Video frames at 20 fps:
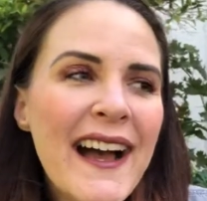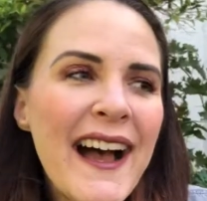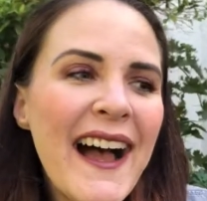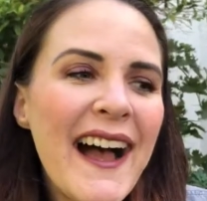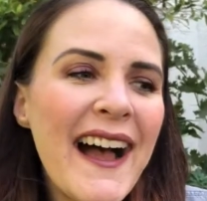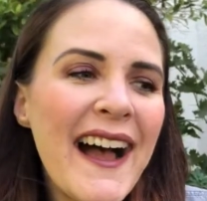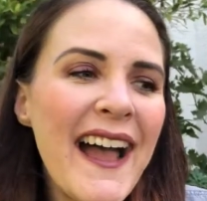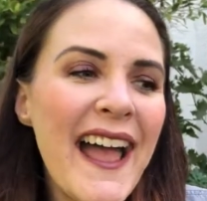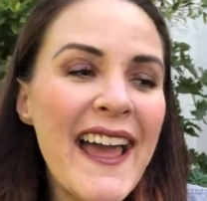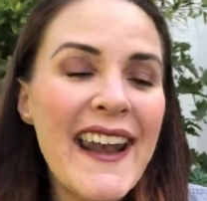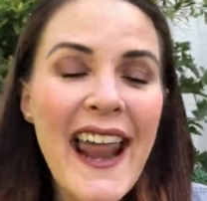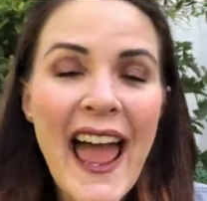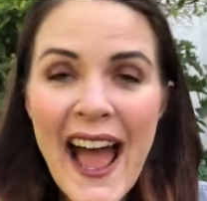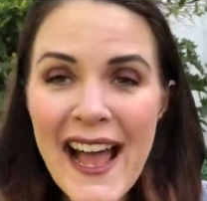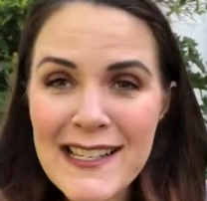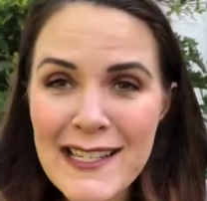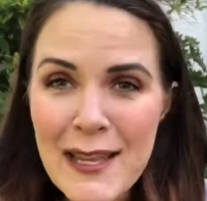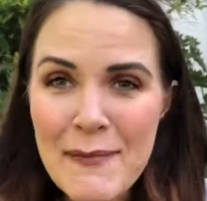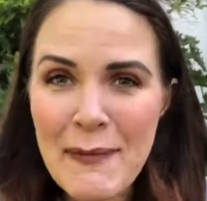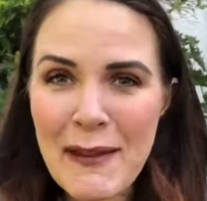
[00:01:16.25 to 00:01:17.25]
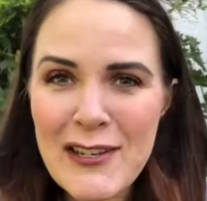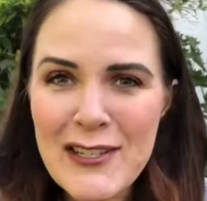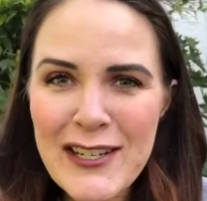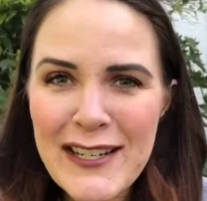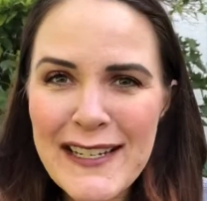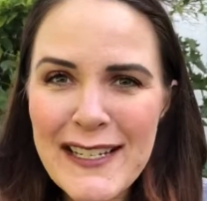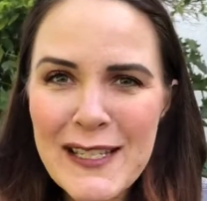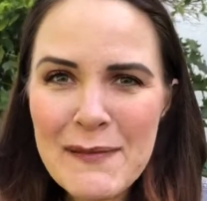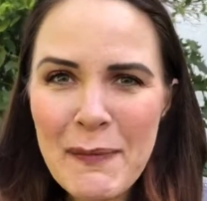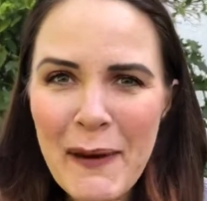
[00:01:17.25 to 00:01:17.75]
Uh, and as I
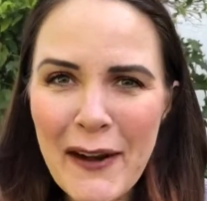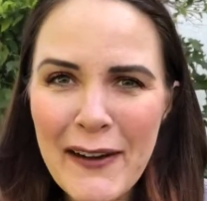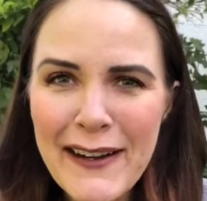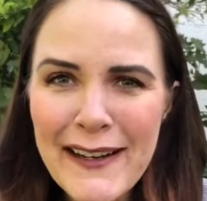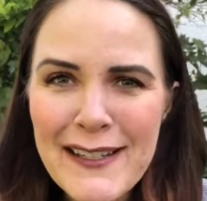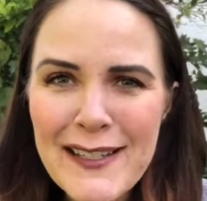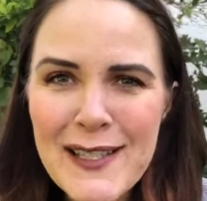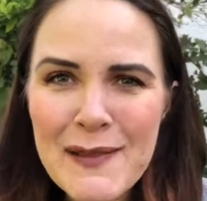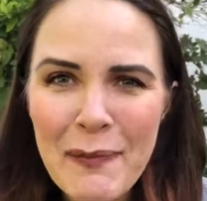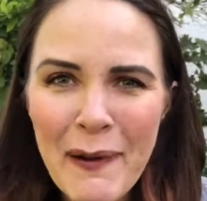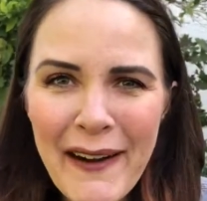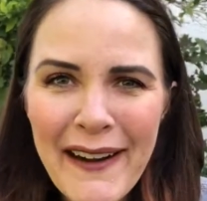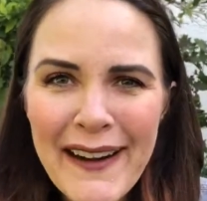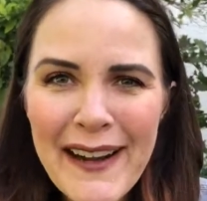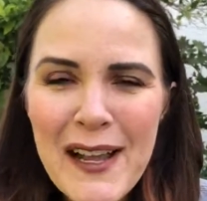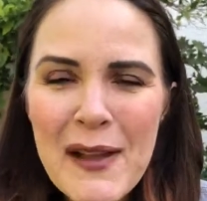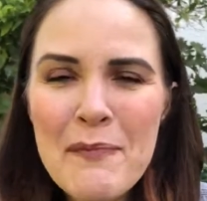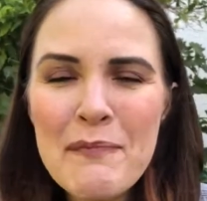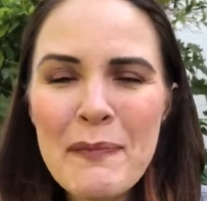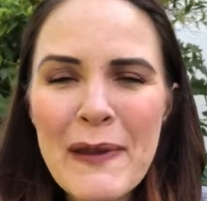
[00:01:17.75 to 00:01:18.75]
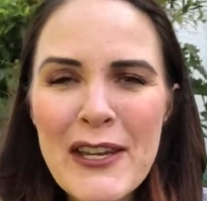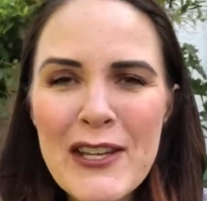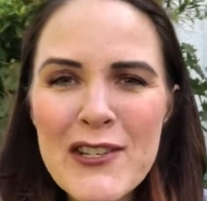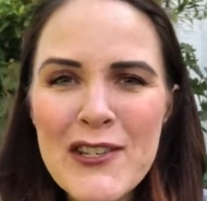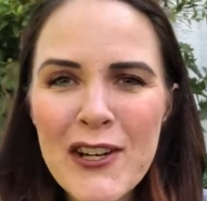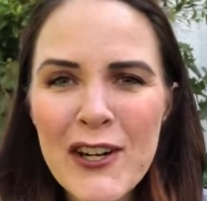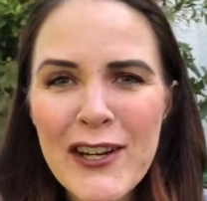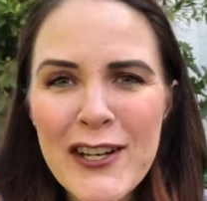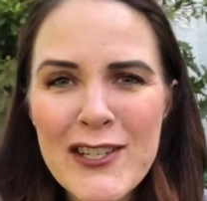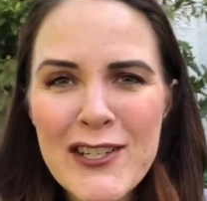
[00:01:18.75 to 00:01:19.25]
mentioned, Spirit and Spark, be
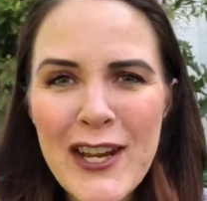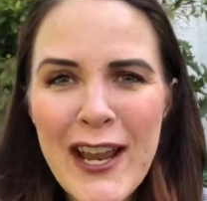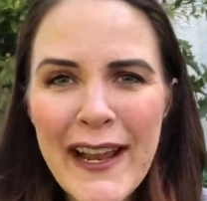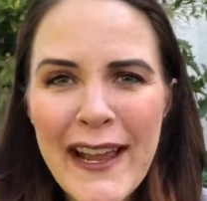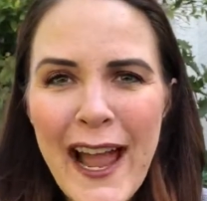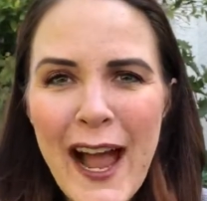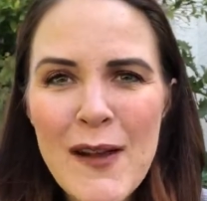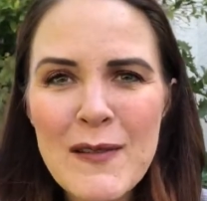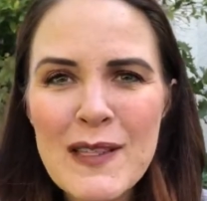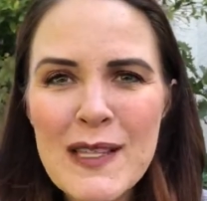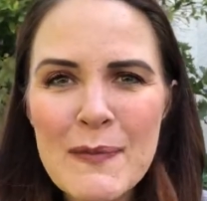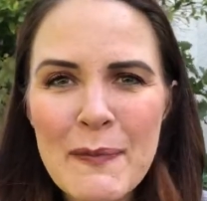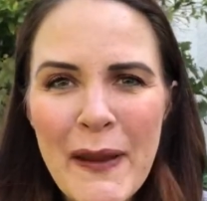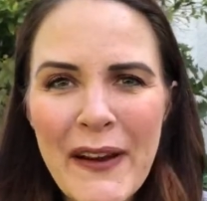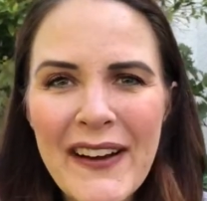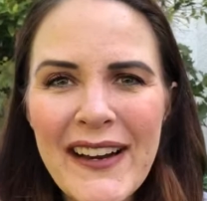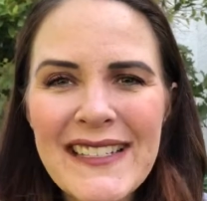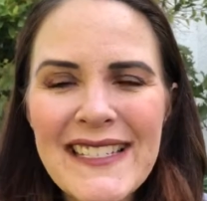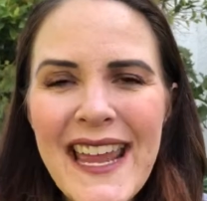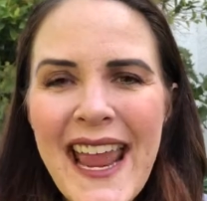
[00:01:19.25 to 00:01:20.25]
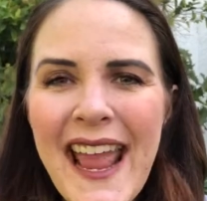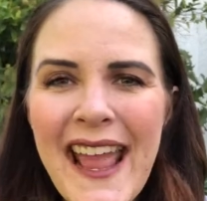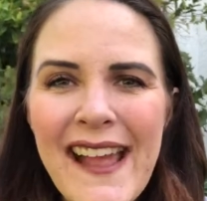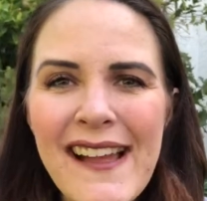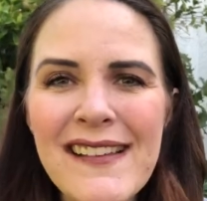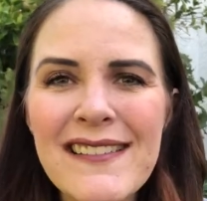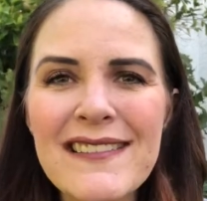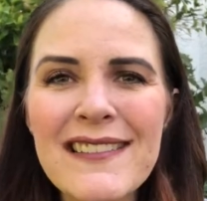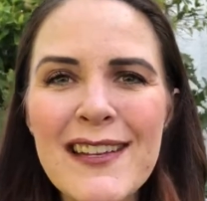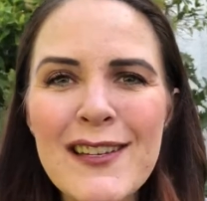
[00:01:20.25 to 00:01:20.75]
sure to check out
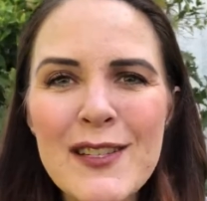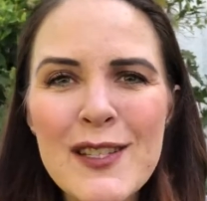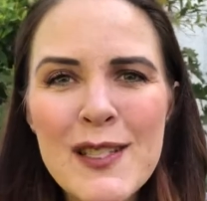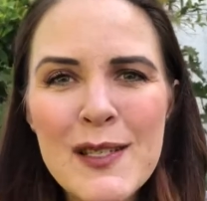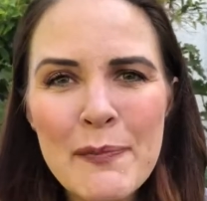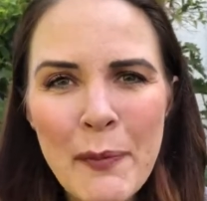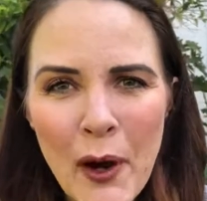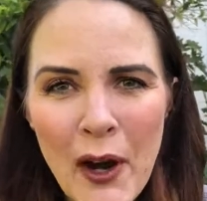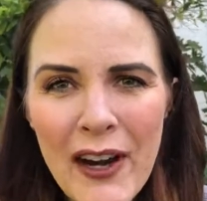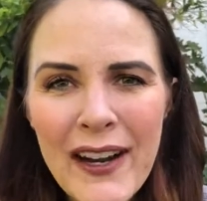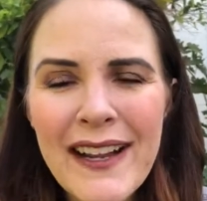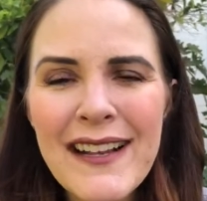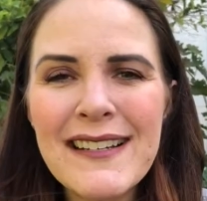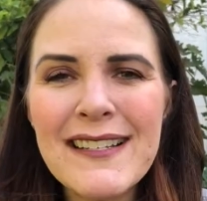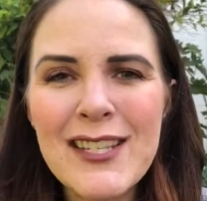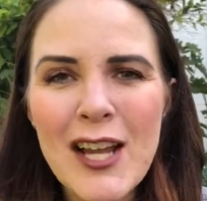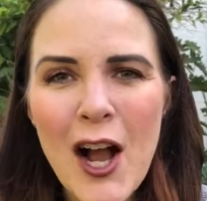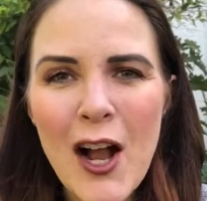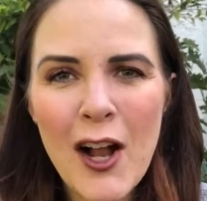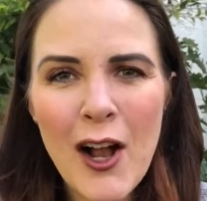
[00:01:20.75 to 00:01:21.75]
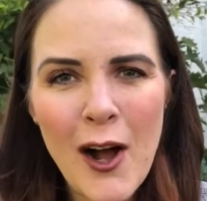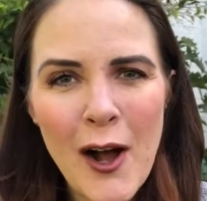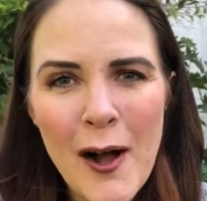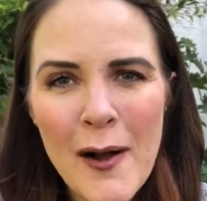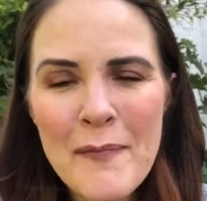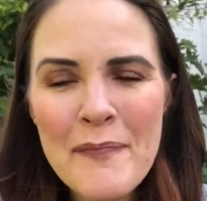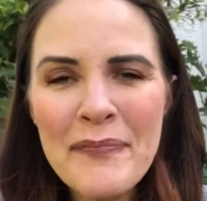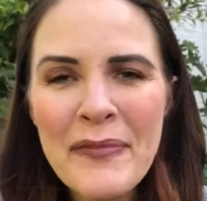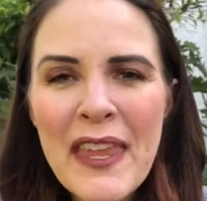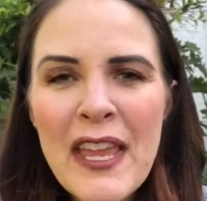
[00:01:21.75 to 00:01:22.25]

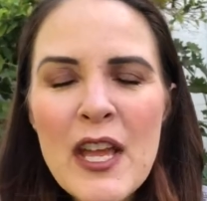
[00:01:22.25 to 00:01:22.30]
spiritandspark.com.